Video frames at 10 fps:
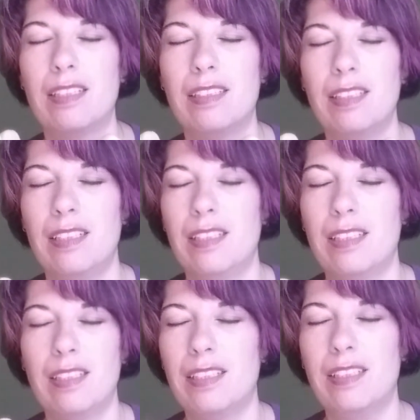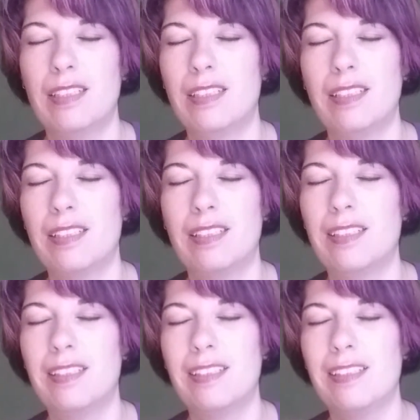that,
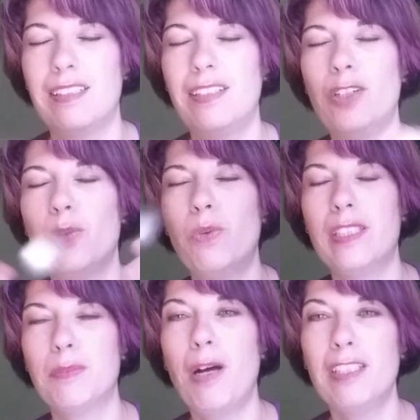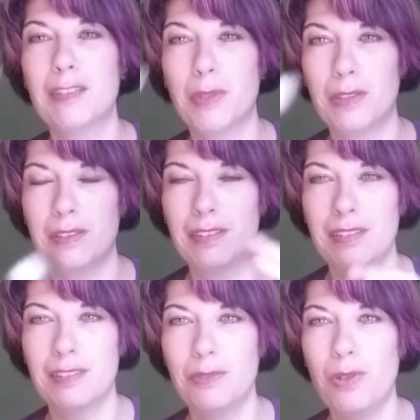what is possible?
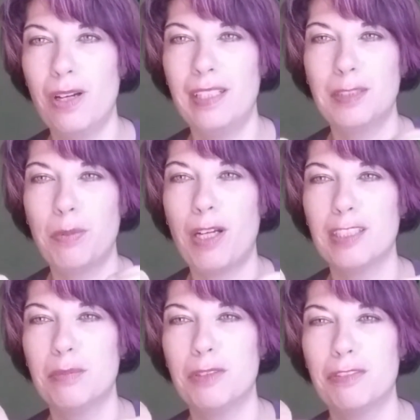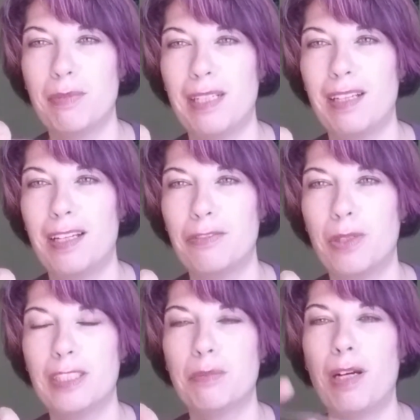What is possible for my life?
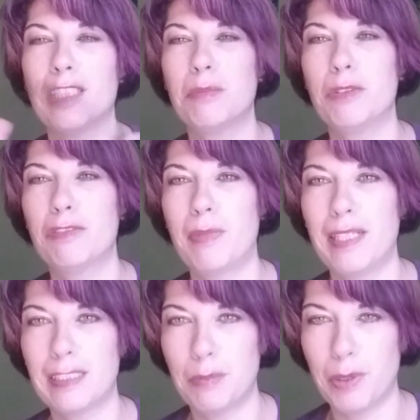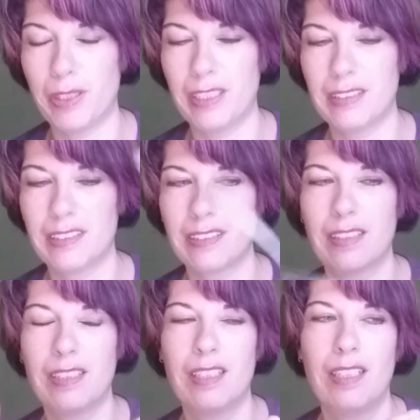What is possible for my experience?
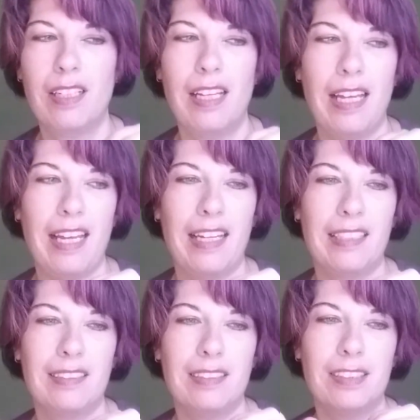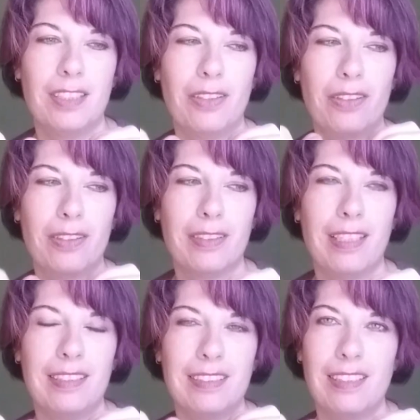And so
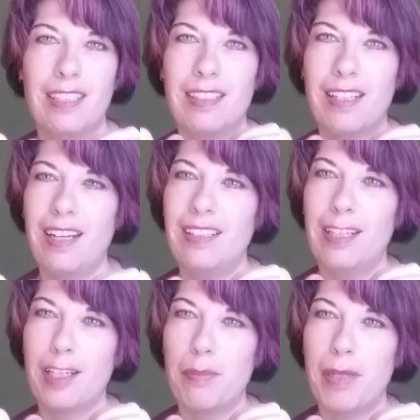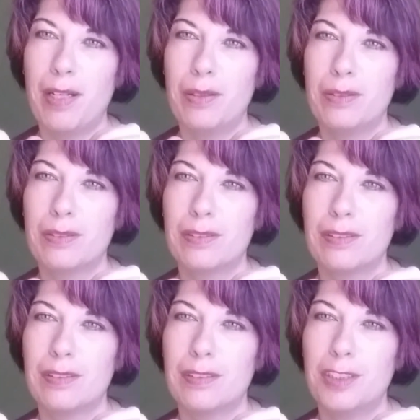that's the thing that I like about
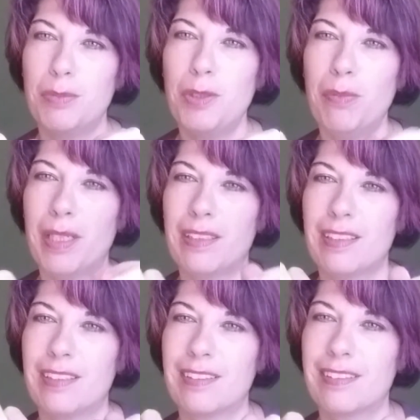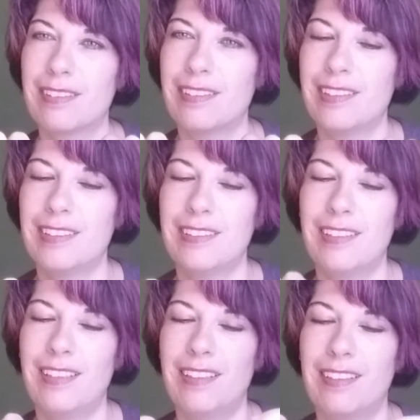spoon bending, is
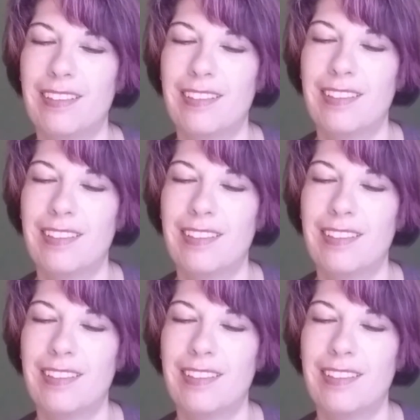that